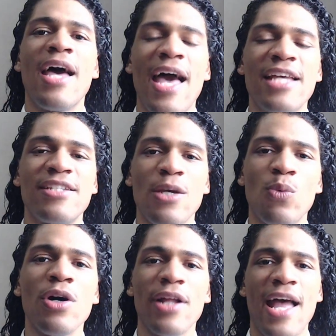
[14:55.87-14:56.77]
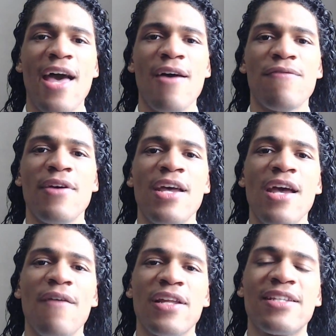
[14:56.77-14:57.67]
as they would have
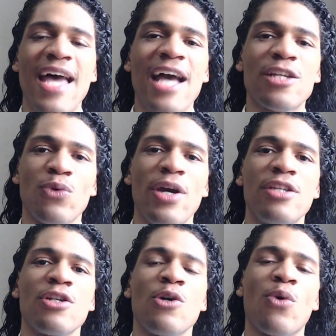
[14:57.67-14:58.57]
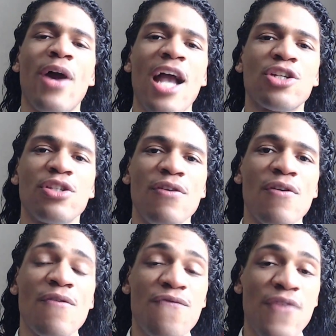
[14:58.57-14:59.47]
if the tax rates were actually
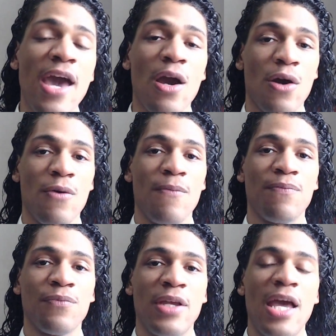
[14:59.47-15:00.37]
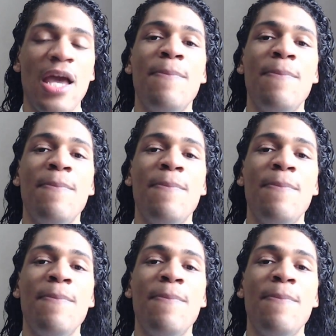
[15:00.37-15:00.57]
fair and